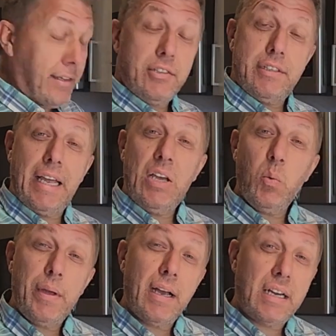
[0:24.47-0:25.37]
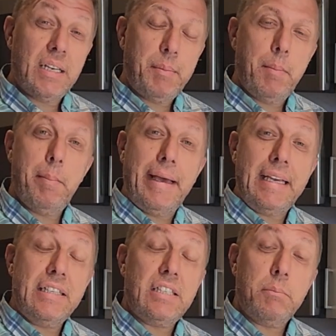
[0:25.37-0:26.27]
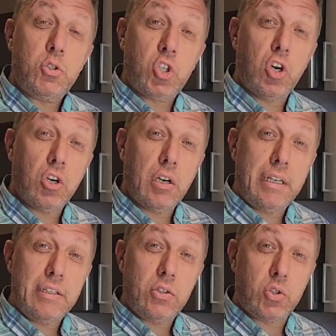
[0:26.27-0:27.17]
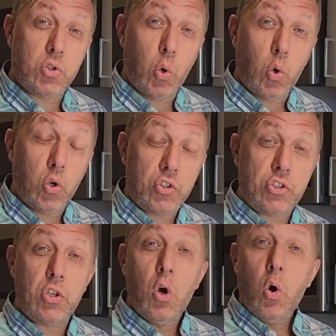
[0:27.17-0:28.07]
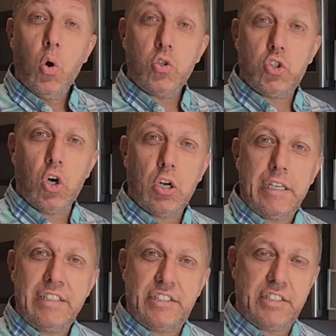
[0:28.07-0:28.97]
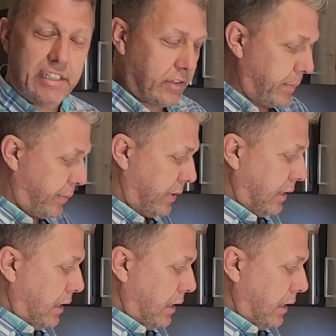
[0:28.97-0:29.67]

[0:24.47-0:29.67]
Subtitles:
and today we are going to be making some chocolate sauce or chocolate syrup.